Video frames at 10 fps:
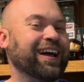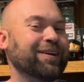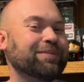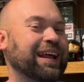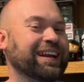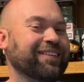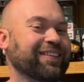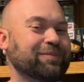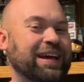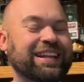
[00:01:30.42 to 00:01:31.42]
um, but I'd go
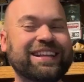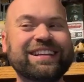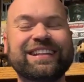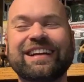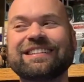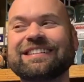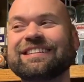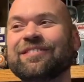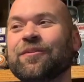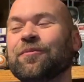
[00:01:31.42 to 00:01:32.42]
to the magazine
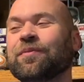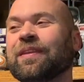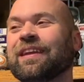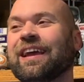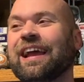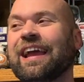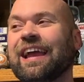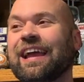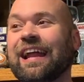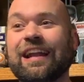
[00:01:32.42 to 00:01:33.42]
section
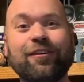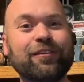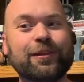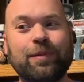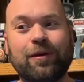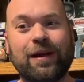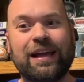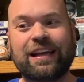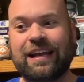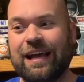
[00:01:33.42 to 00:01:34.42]
and I'd go to the spinner
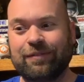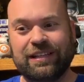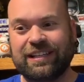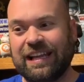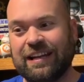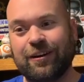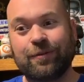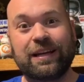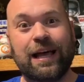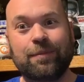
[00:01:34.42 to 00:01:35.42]
rack and I would just stand there
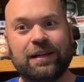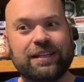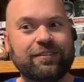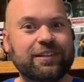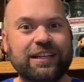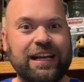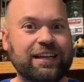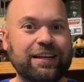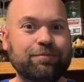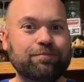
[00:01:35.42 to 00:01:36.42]
and read comics till she got
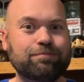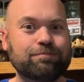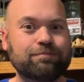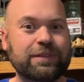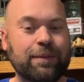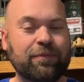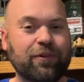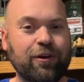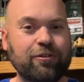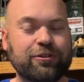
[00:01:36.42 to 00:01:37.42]
done shopping
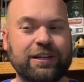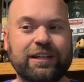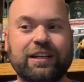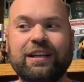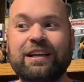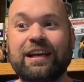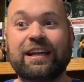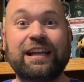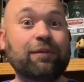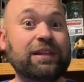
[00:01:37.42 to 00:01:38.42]
for groceries.
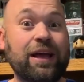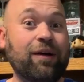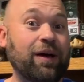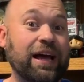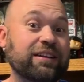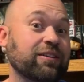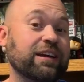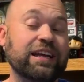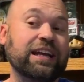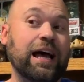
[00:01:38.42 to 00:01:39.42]
And that was how I
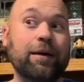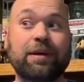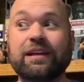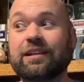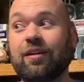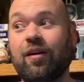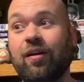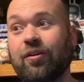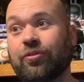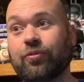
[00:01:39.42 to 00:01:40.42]
took in comics
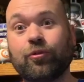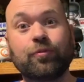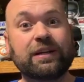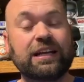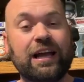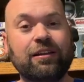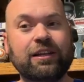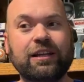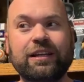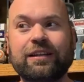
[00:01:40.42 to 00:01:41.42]
all through my
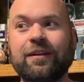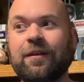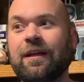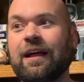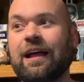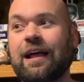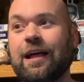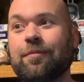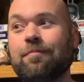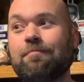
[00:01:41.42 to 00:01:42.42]
childhood.
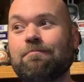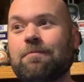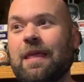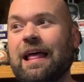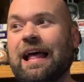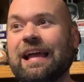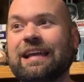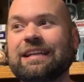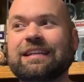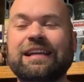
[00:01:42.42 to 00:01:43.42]
Um, I
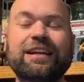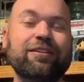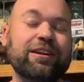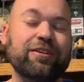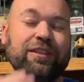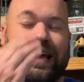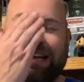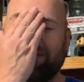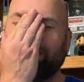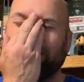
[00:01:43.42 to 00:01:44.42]
continued to do
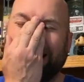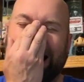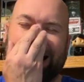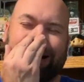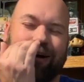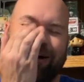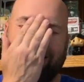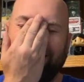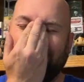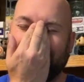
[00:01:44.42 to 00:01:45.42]
that even when I had a
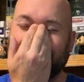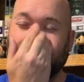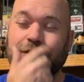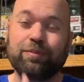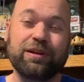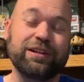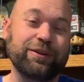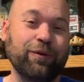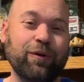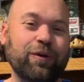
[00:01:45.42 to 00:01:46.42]
car. I'd go to the
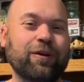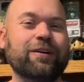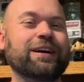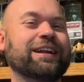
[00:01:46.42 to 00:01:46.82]
bookstore